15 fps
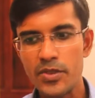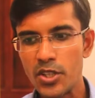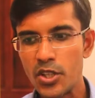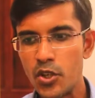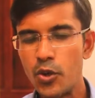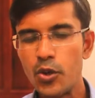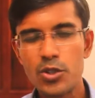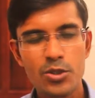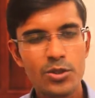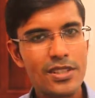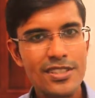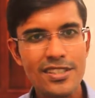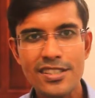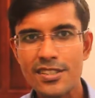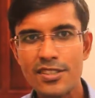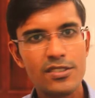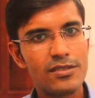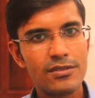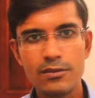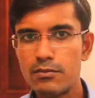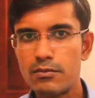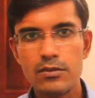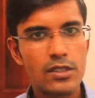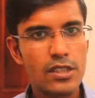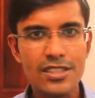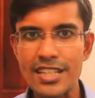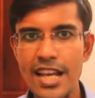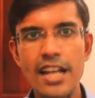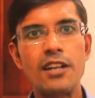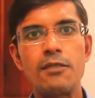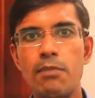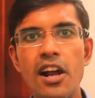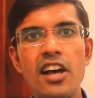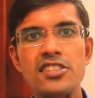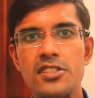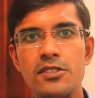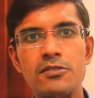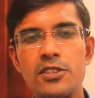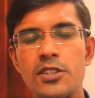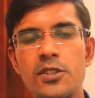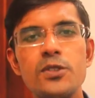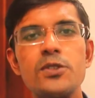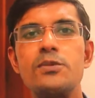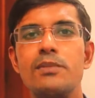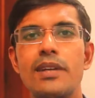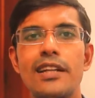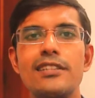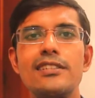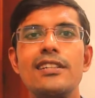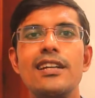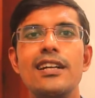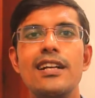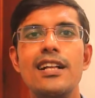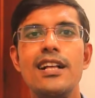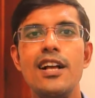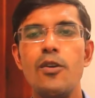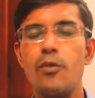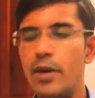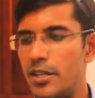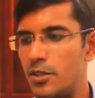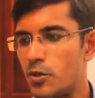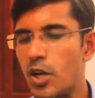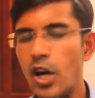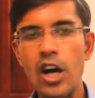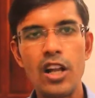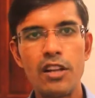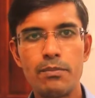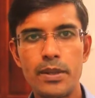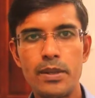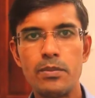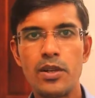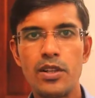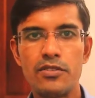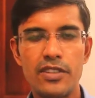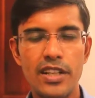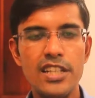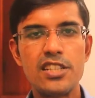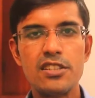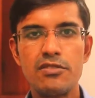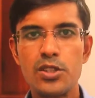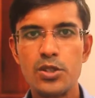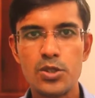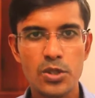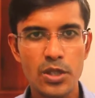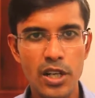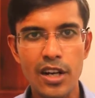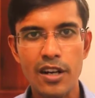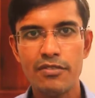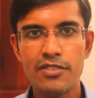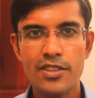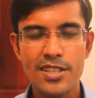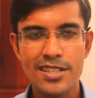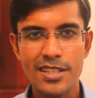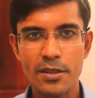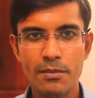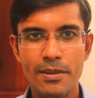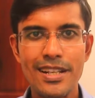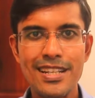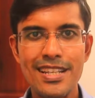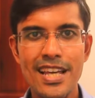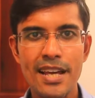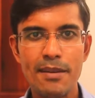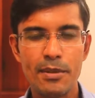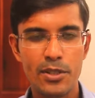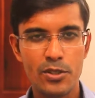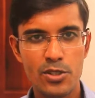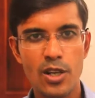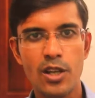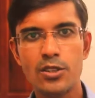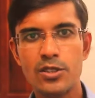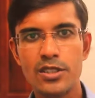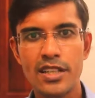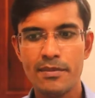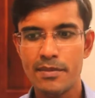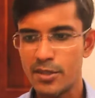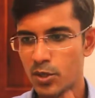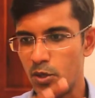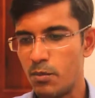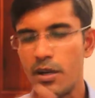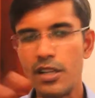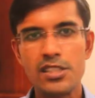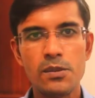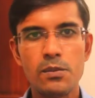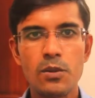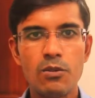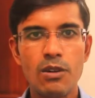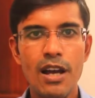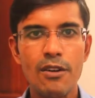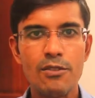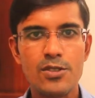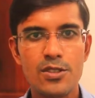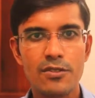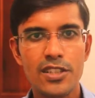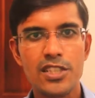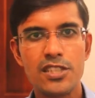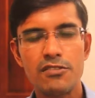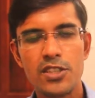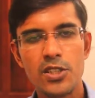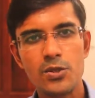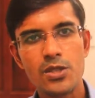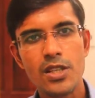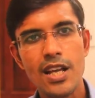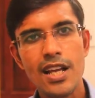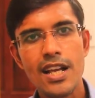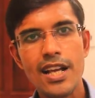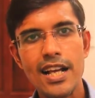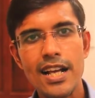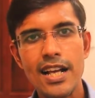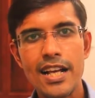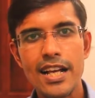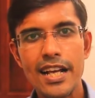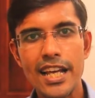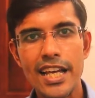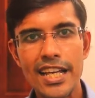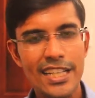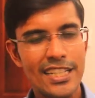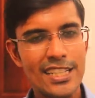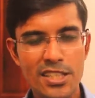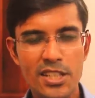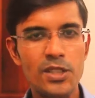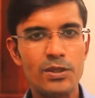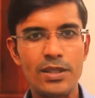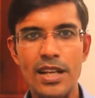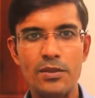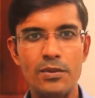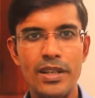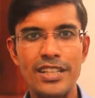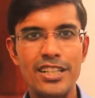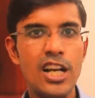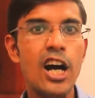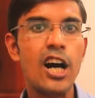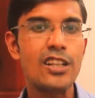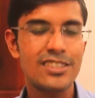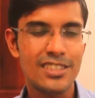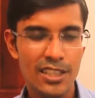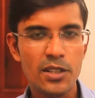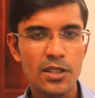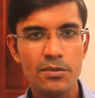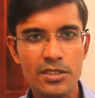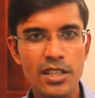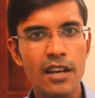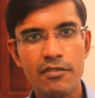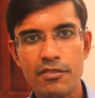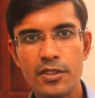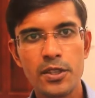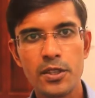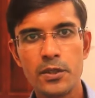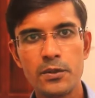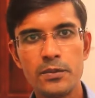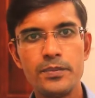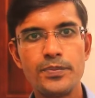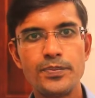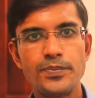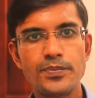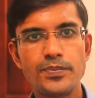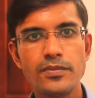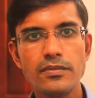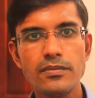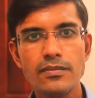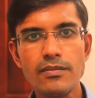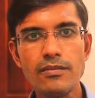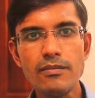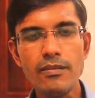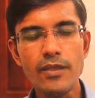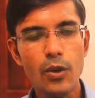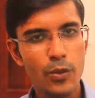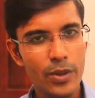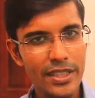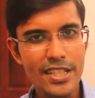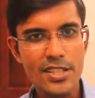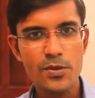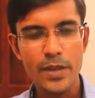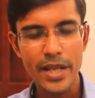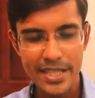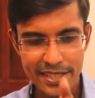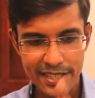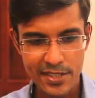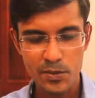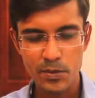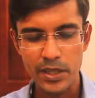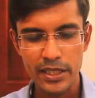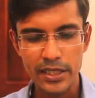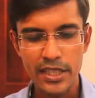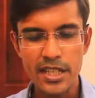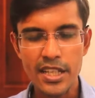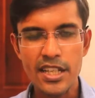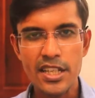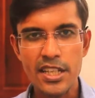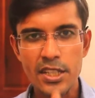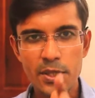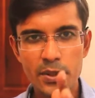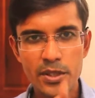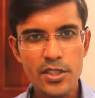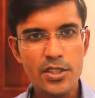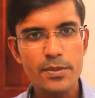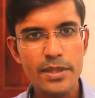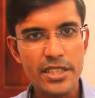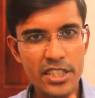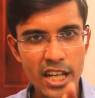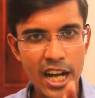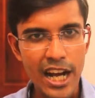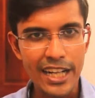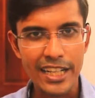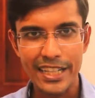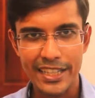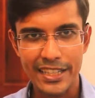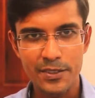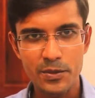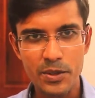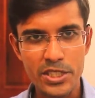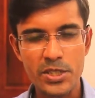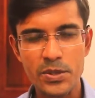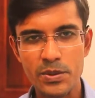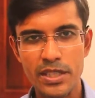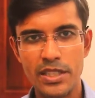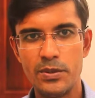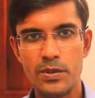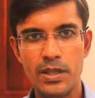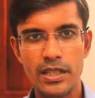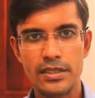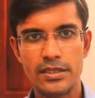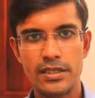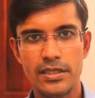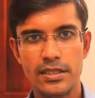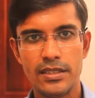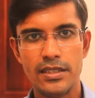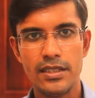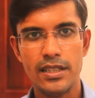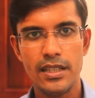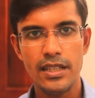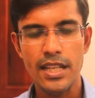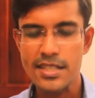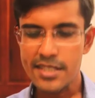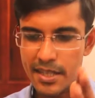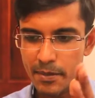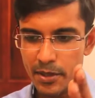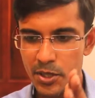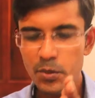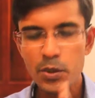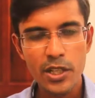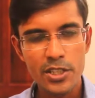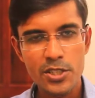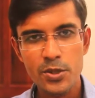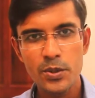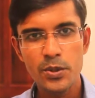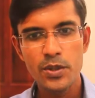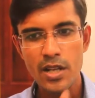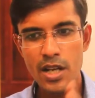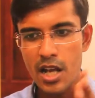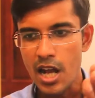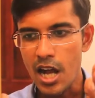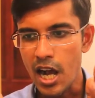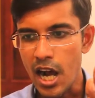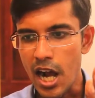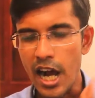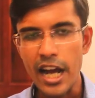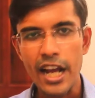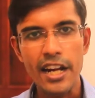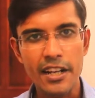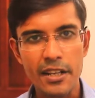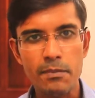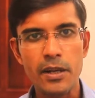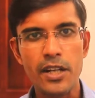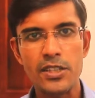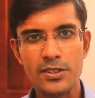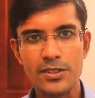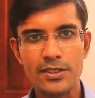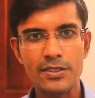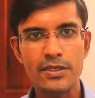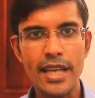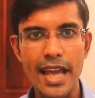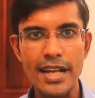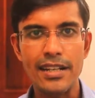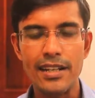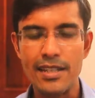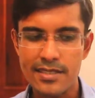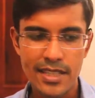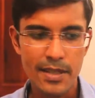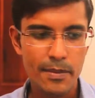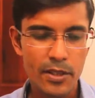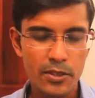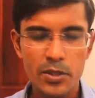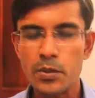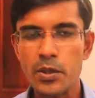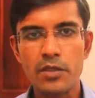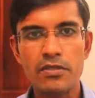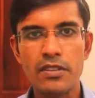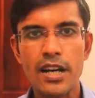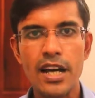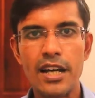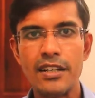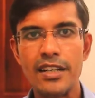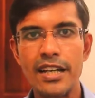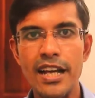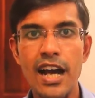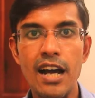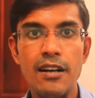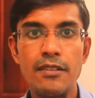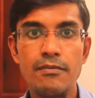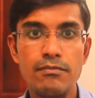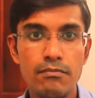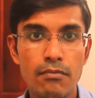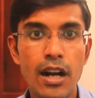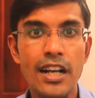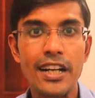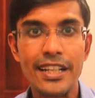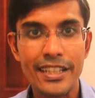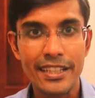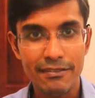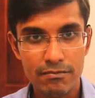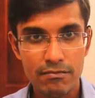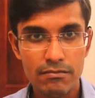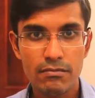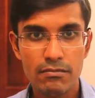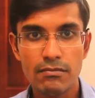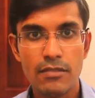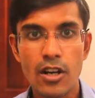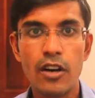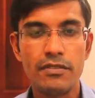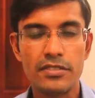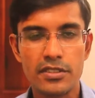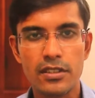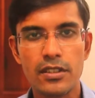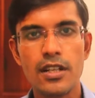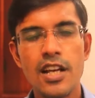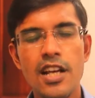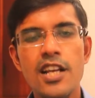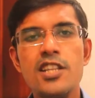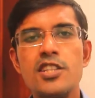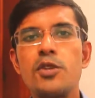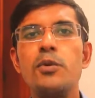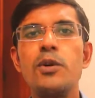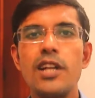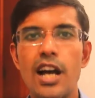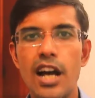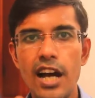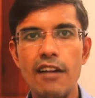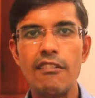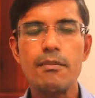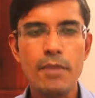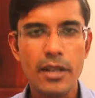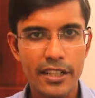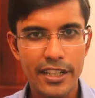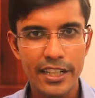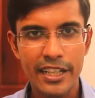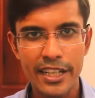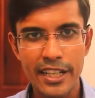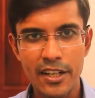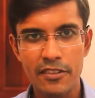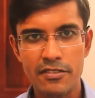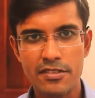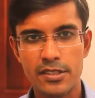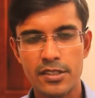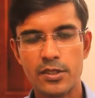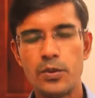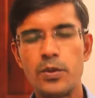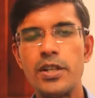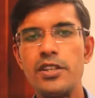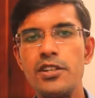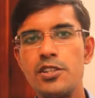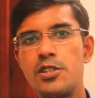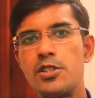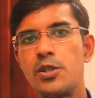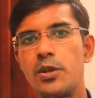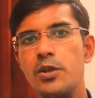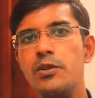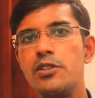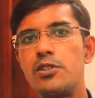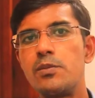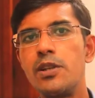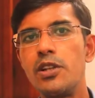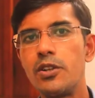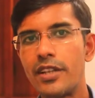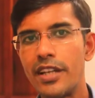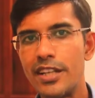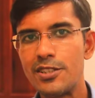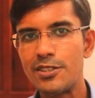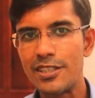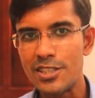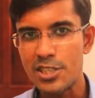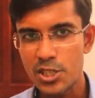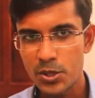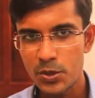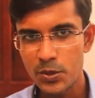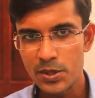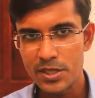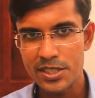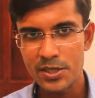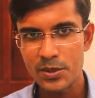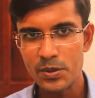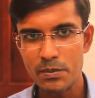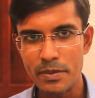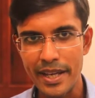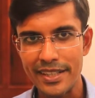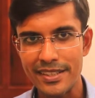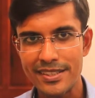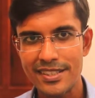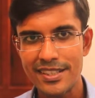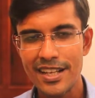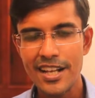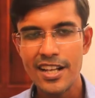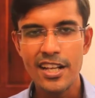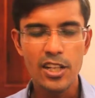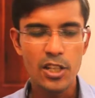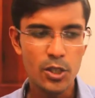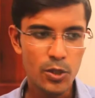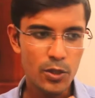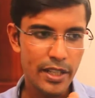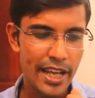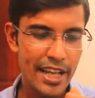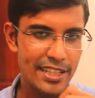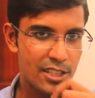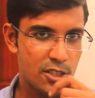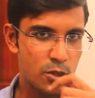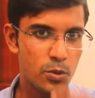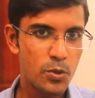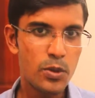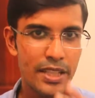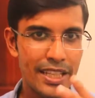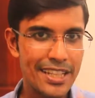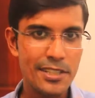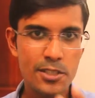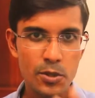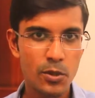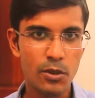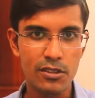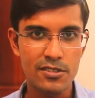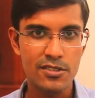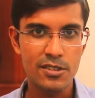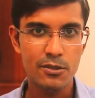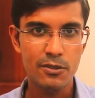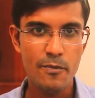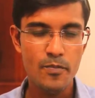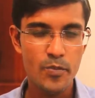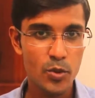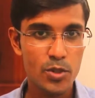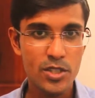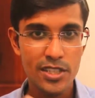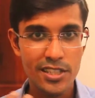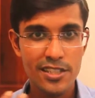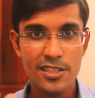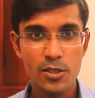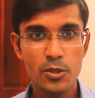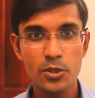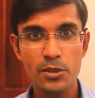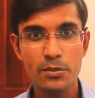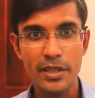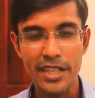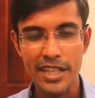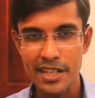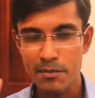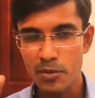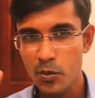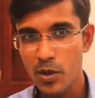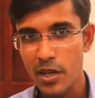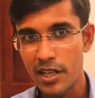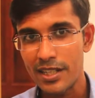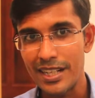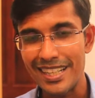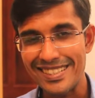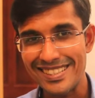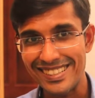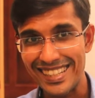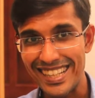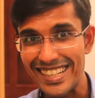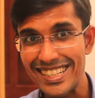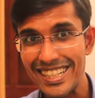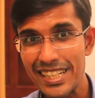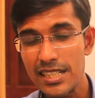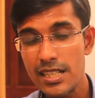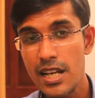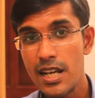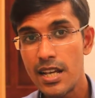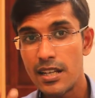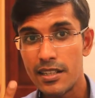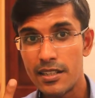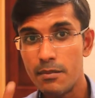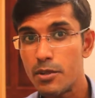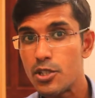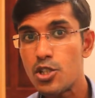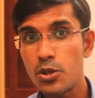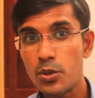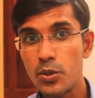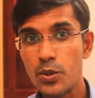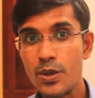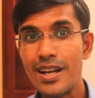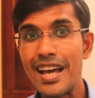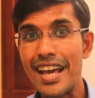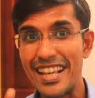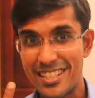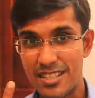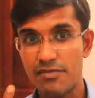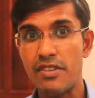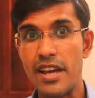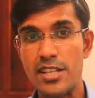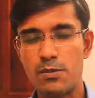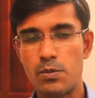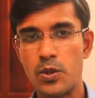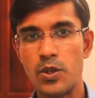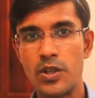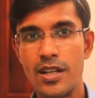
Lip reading: go through this standard process of recruitment where you call people for an interview to your office and you meet them and you talk to them and go multiple rounds of interviews. It doesn't go that way. It costs a of time for you. With this way, it's this one. You need to be targeted what you really want. Let's say about you wanted to hire a particular candidate. Let's say about you wanted to hire a marketing officer. So when you hire a marketing officer, what you need to do, you need to be looking into the tool base. Look at the two key tools, which is in social media. Number one is LinkedIn. Number two is Facebook.